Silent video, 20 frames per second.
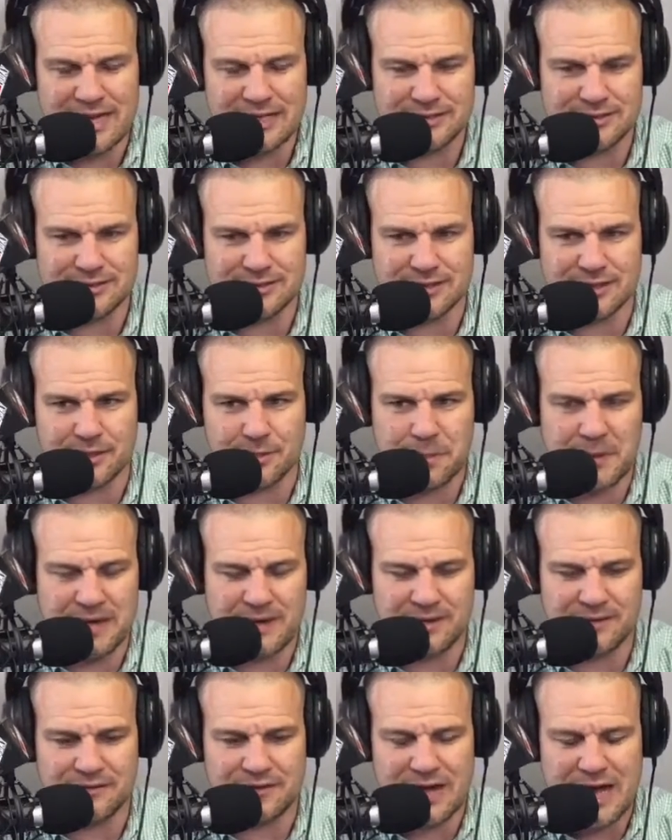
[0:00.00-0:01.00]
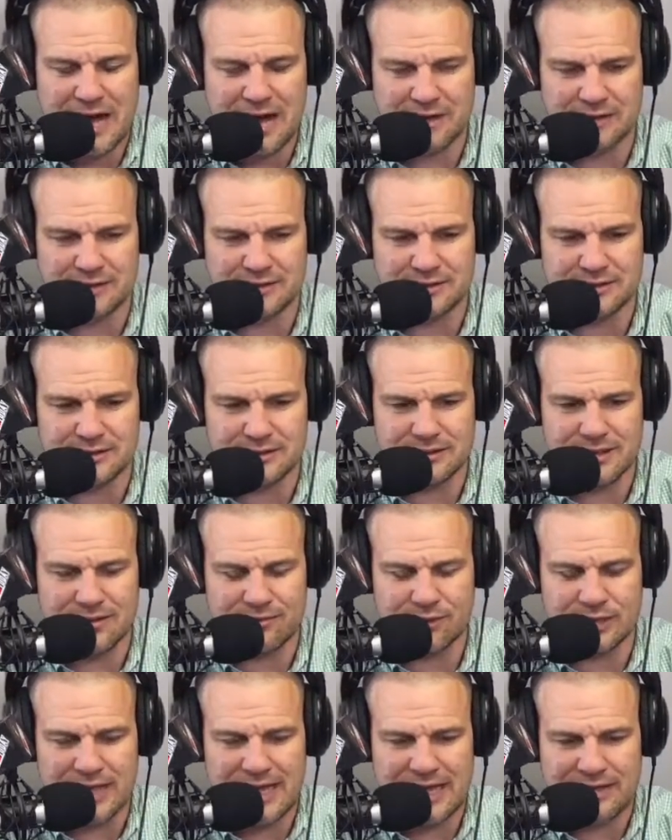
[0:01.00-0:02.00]
just a competitive college
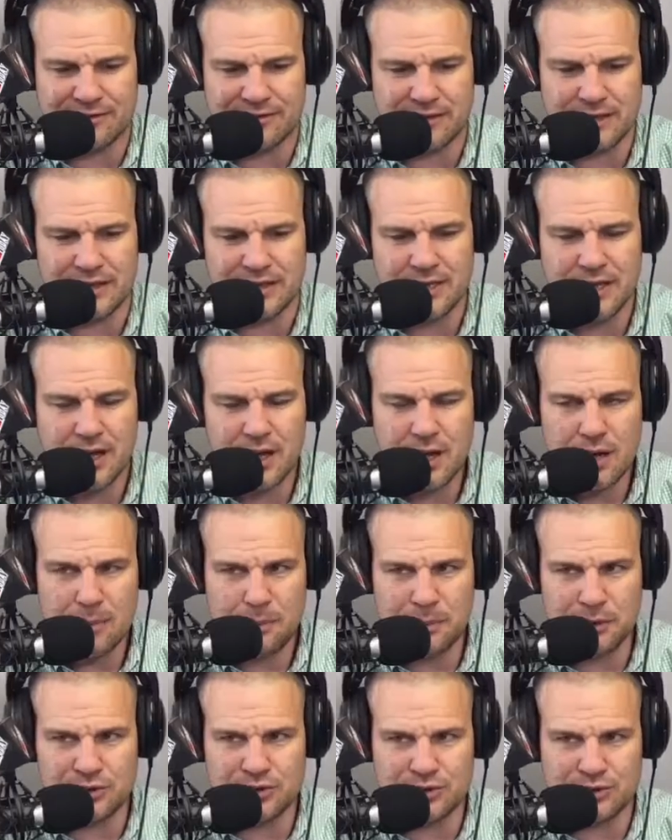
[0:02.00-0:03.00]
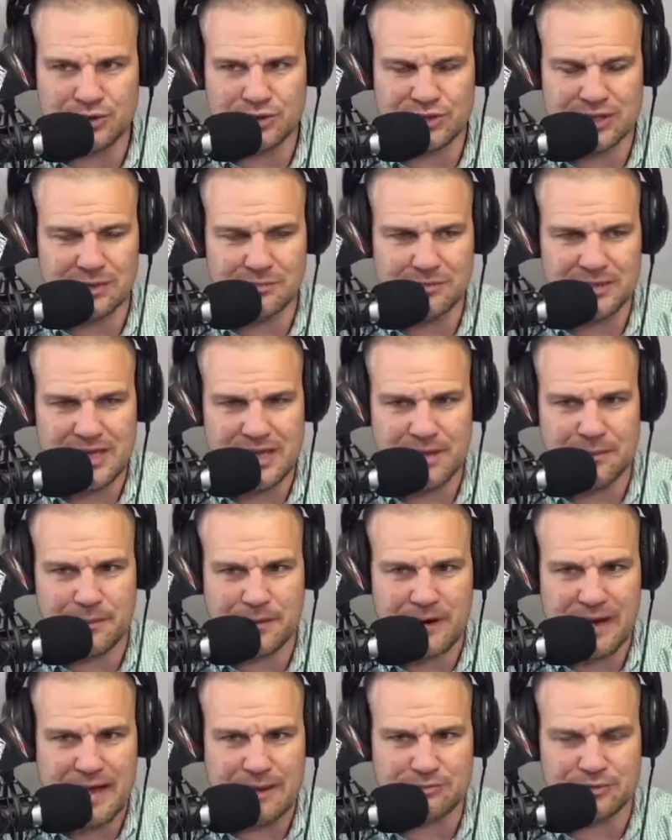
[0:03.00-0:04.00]
level athlete, but to someday
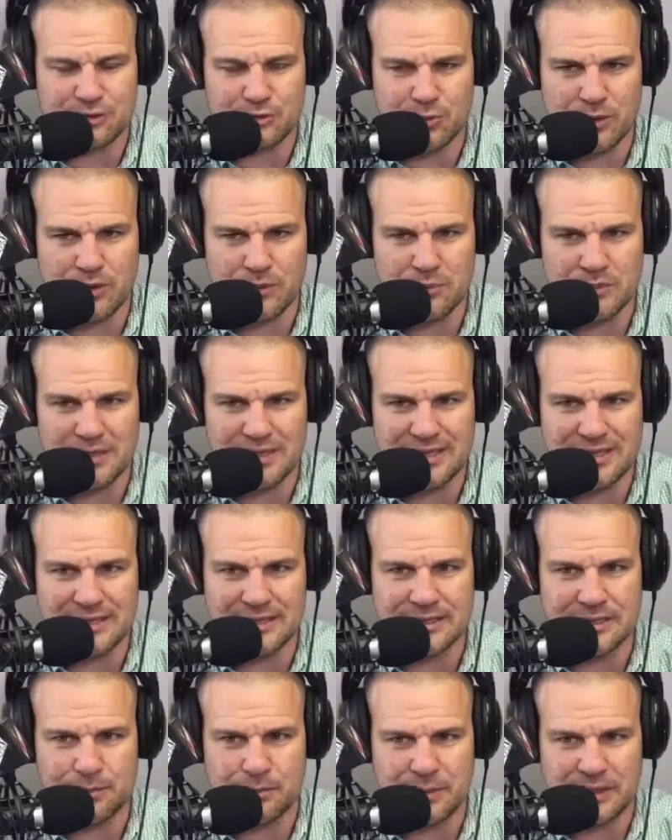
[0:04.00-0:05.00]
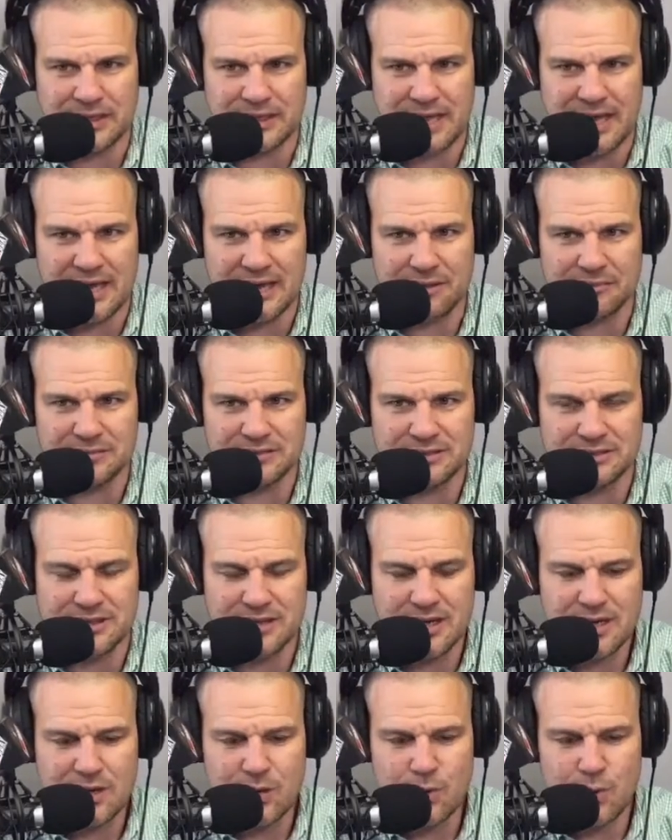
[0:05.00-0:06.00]
perhaps swim in the Olympic Games,
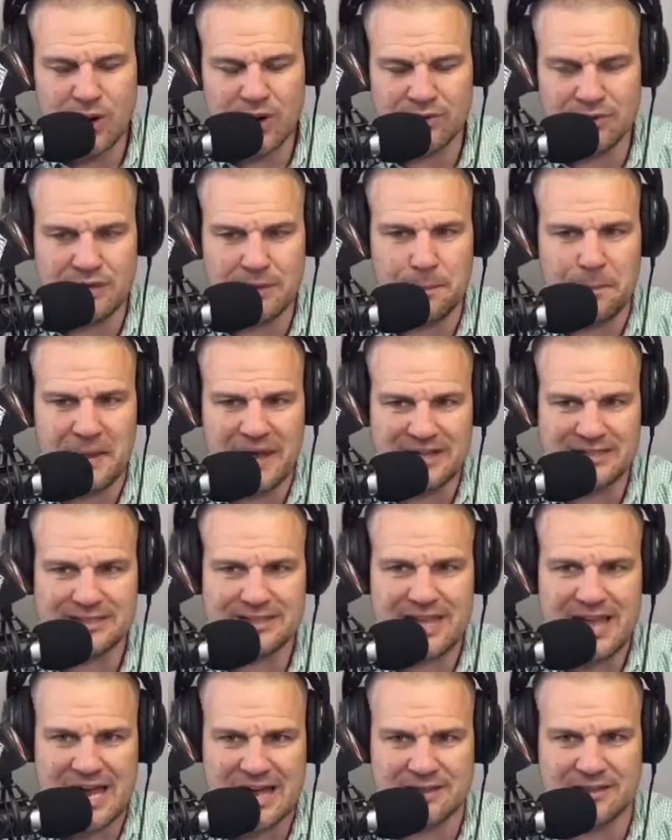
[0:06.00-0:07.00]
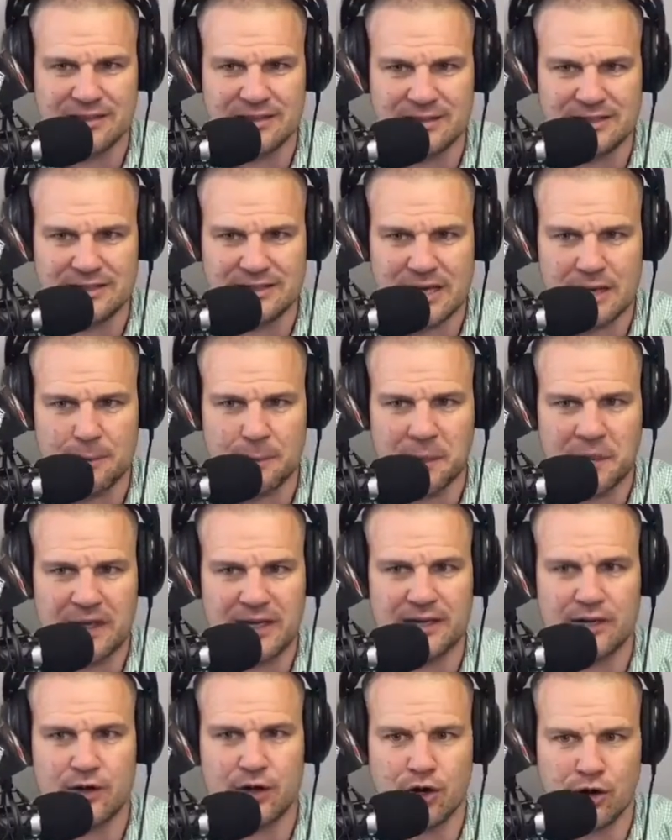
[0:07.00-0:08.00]
where the best athletes on
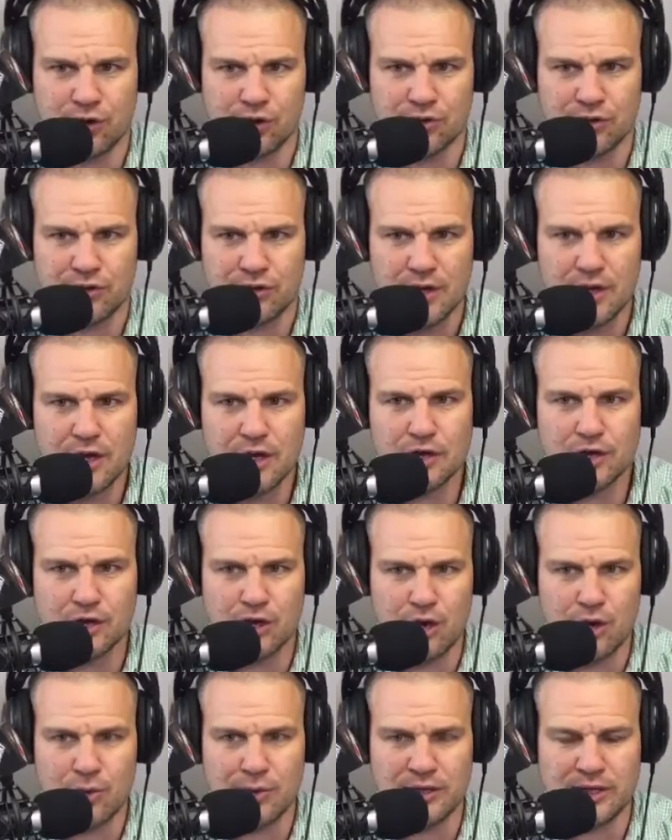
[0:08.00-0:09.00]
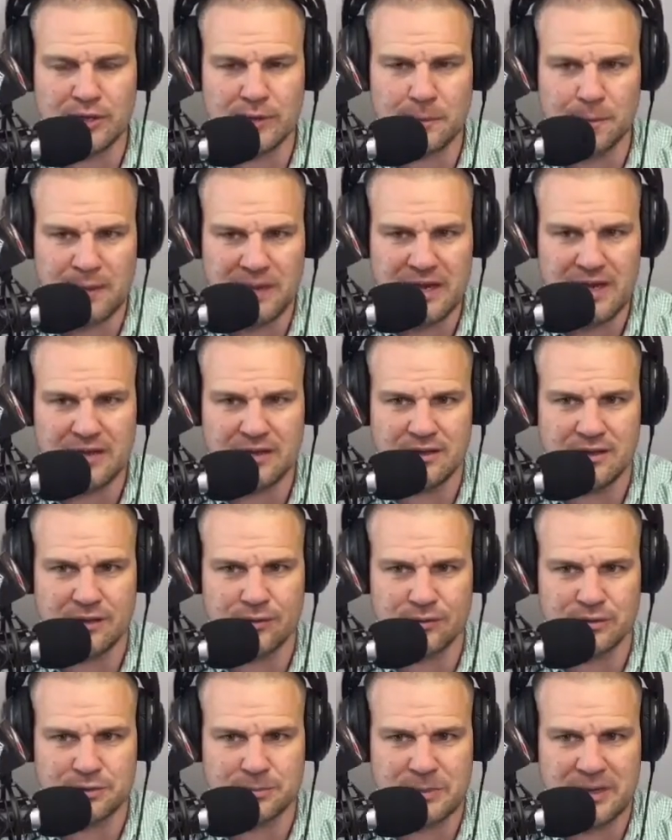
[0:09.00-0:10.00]
planet Earth go and compete in
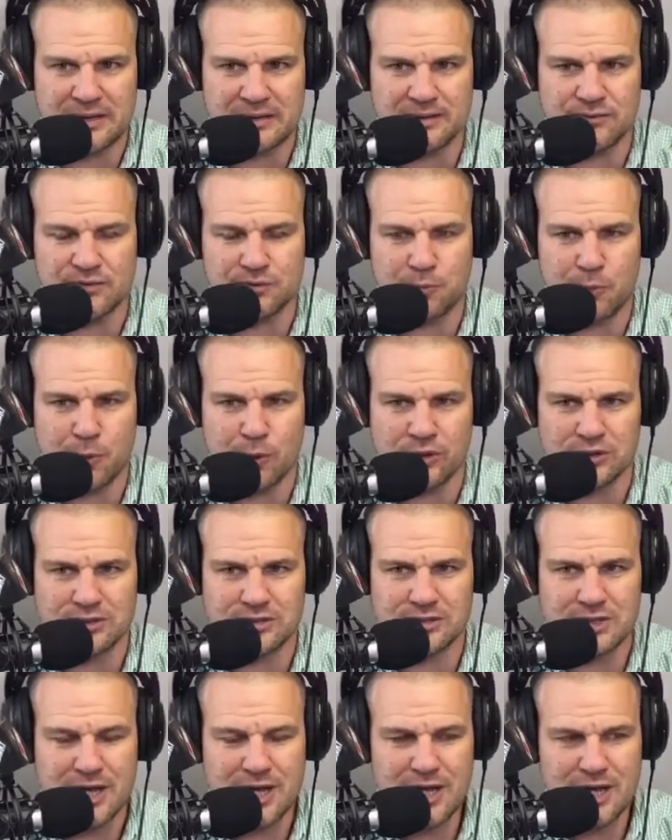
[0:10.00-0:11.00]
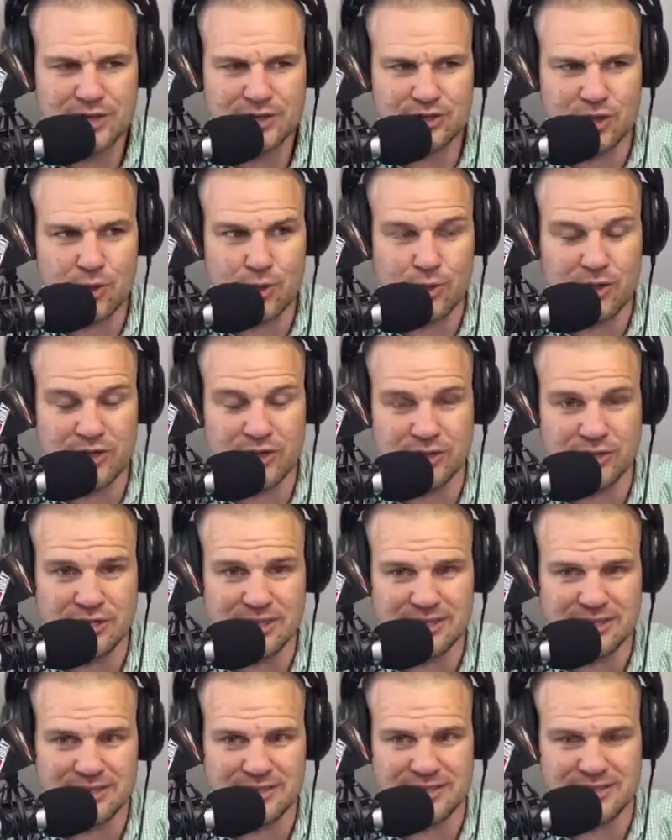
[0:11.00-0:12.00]
their respective sports. So when you're
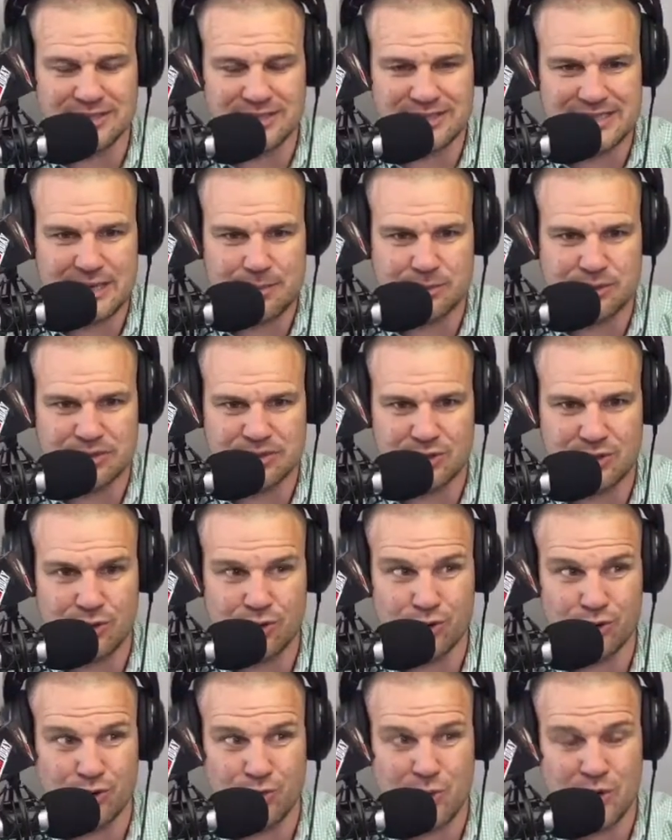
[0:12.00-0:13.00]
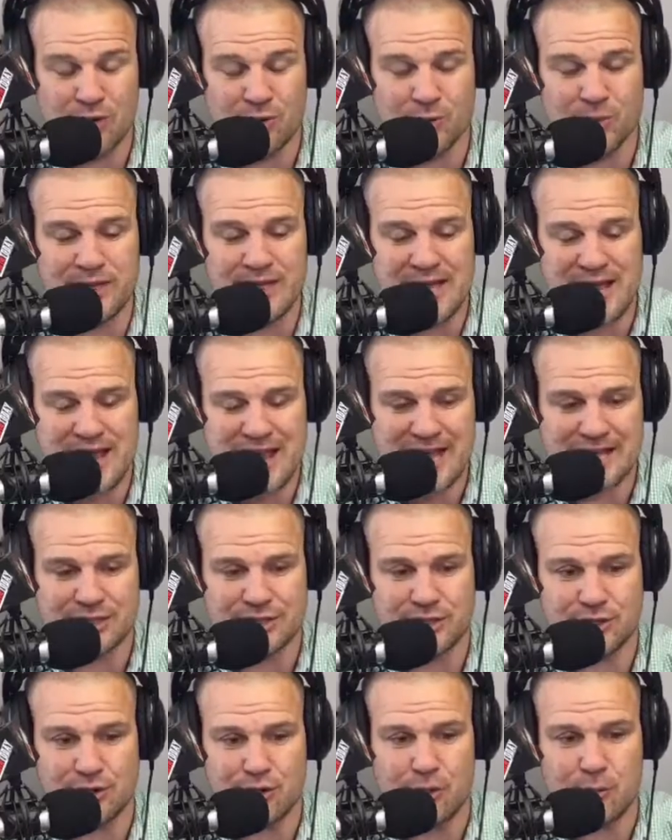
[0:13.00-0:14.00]
listening to this episode, or you want to
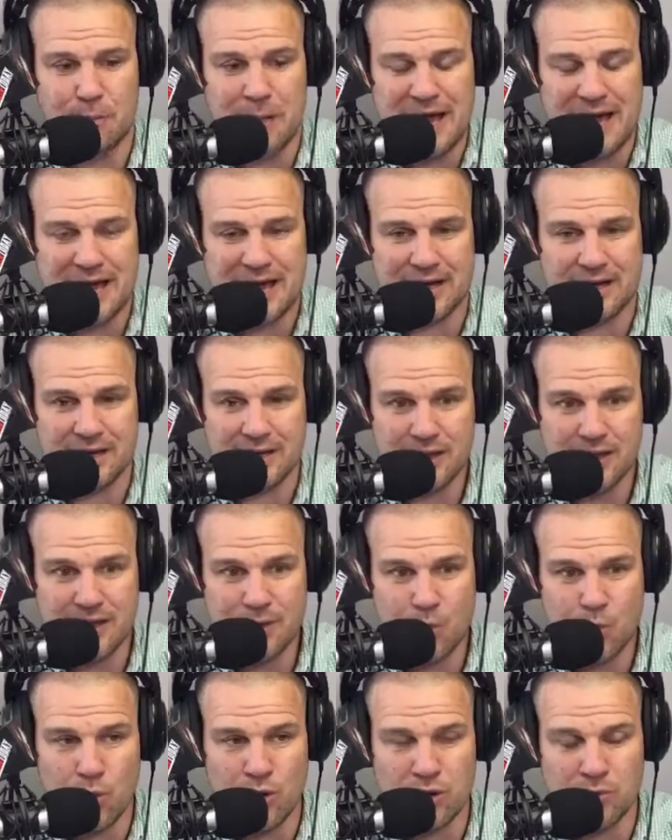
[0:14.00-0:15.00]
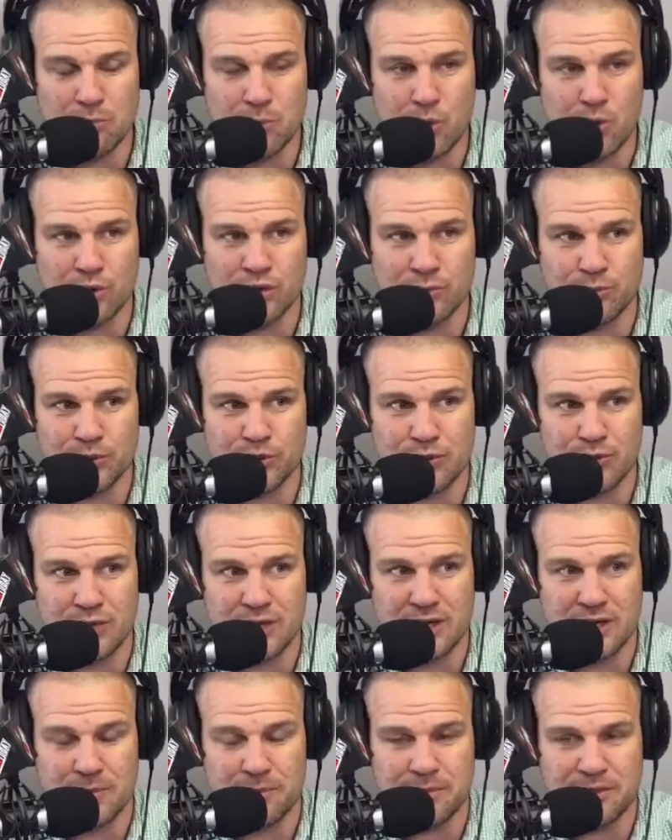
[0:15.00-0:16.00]
rehash and go back one morning when you
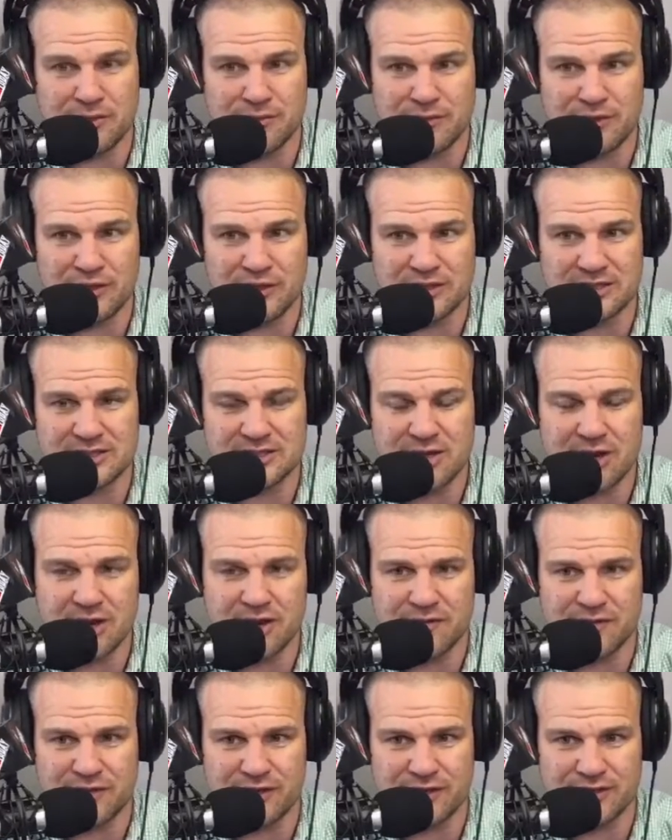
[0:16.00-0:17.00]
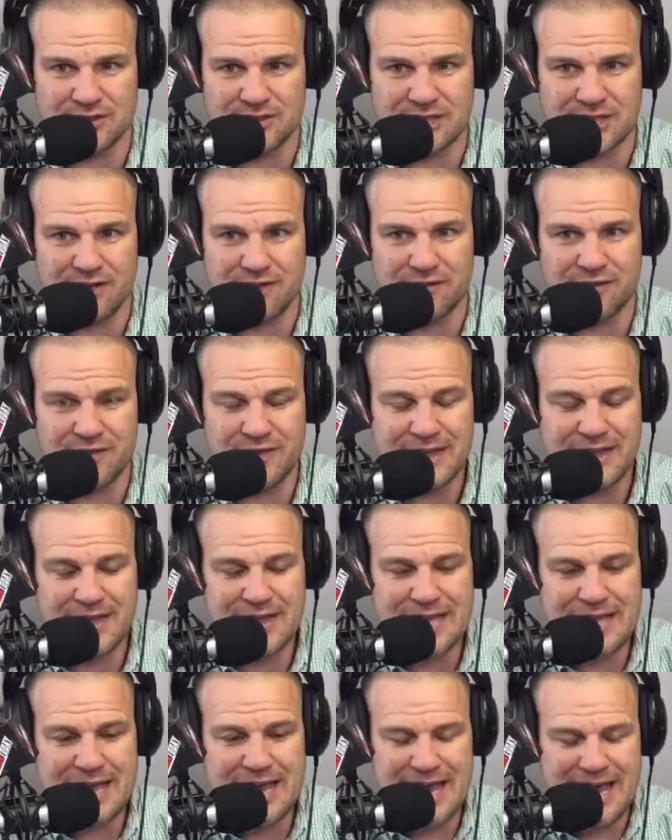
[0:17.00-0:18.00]
get up and you're feeling sorry for yourself,
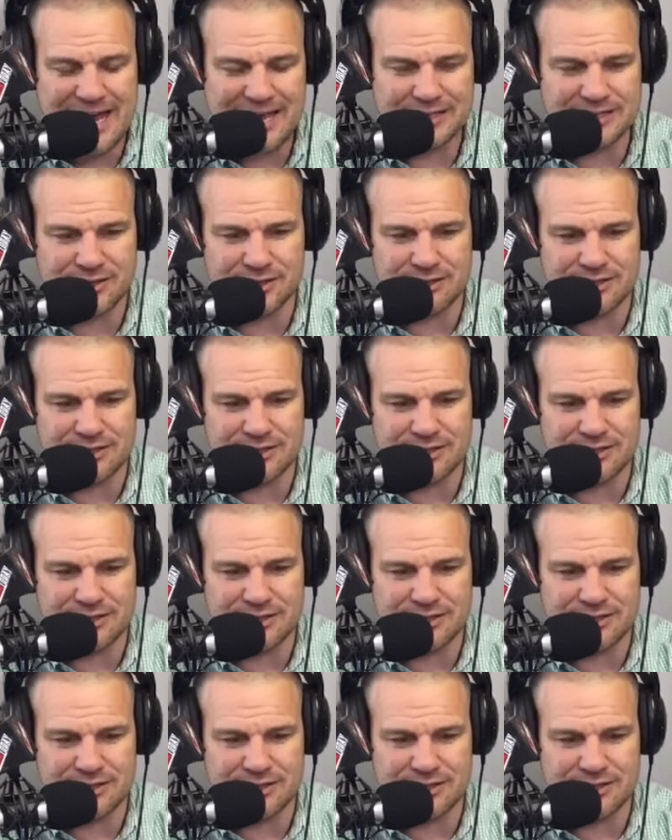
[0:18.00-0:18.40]
ask